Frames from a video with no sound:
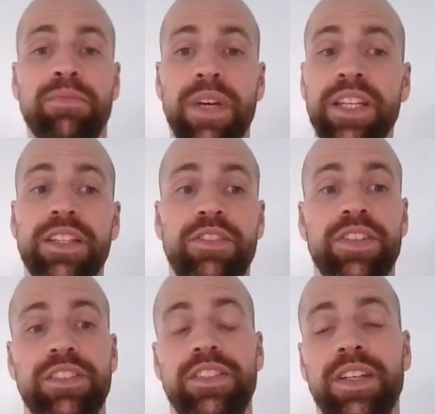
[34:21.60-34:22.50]
many
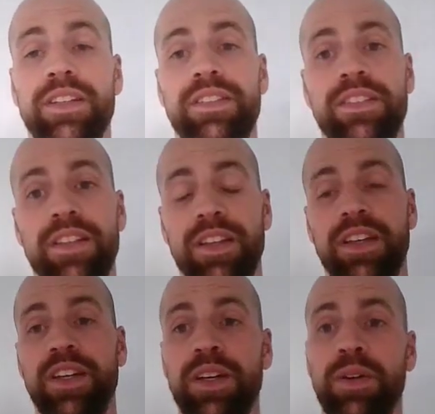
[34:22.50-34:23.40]
different things
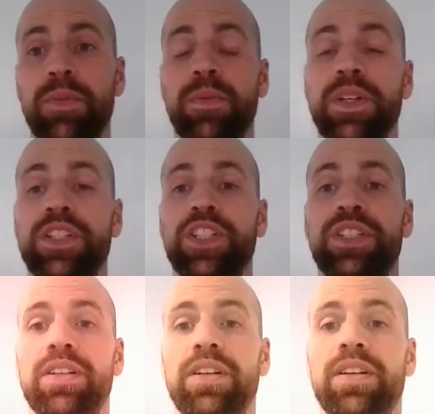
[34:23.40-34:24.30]

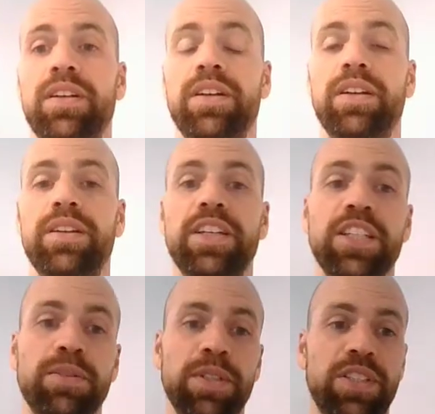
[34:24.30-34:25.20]
which
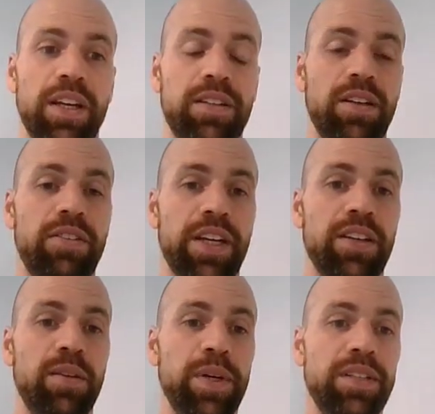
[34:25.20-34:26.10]
need to be checked on a
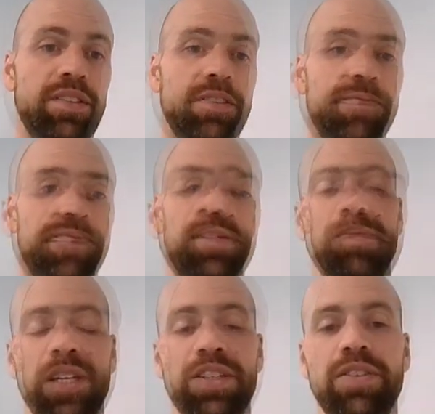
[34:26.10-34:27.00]
regular basis.
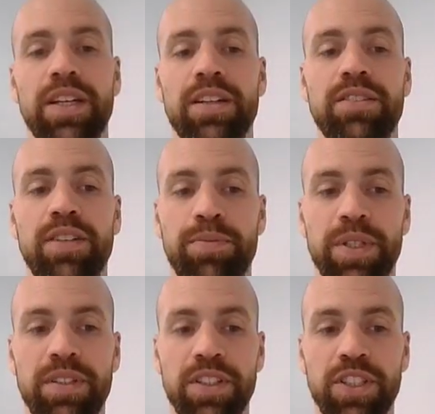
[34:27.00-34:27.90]
It might trigger the
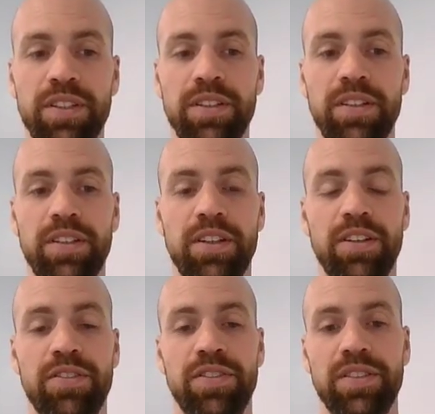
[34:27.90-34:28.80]
repetition
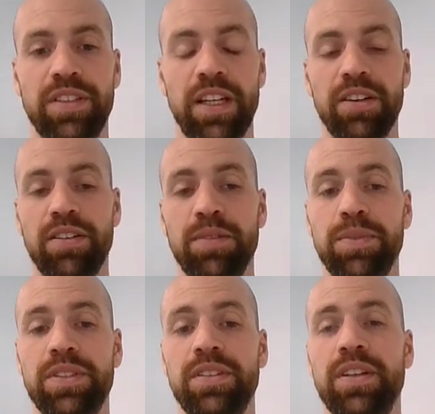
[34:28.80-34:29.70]
of
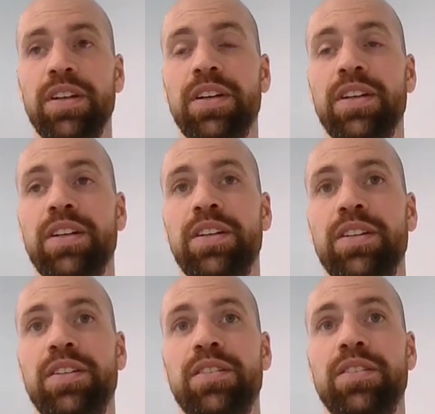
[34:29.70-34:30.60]
telegrams
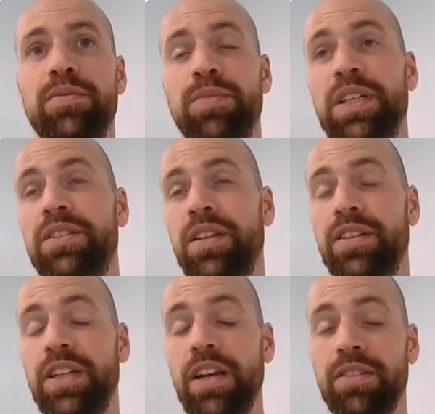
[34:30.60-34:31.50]
based
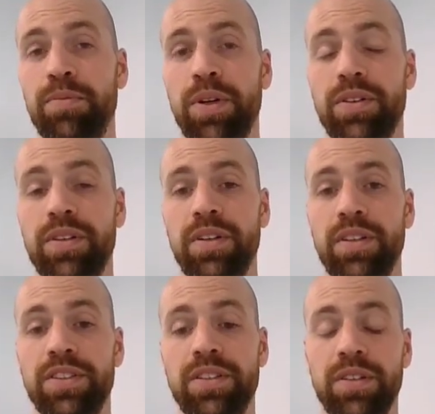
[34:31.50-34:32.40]
on the telegram
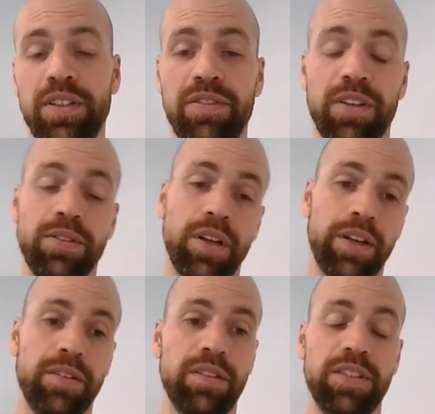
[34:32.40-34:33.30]
protocol. So if I do
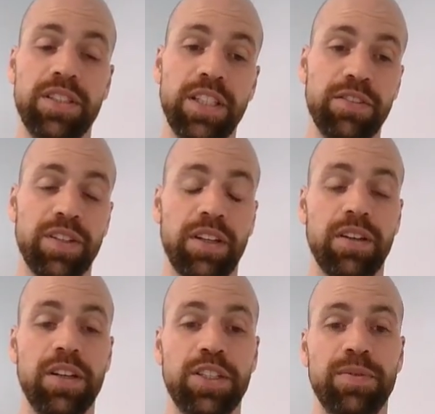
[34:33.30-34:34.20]
not receive an
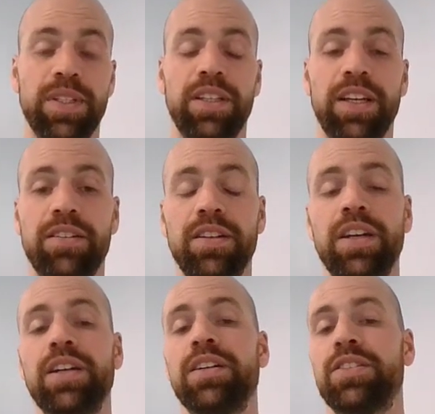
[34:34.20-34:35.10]
acknowledgement yet,
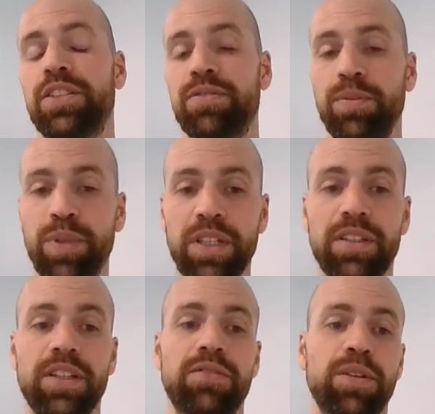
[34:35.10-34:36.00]
just
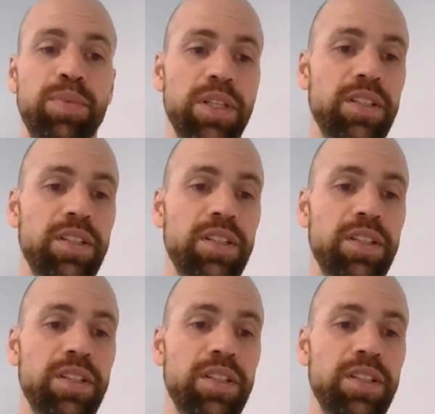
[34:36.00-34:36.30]
repeat it,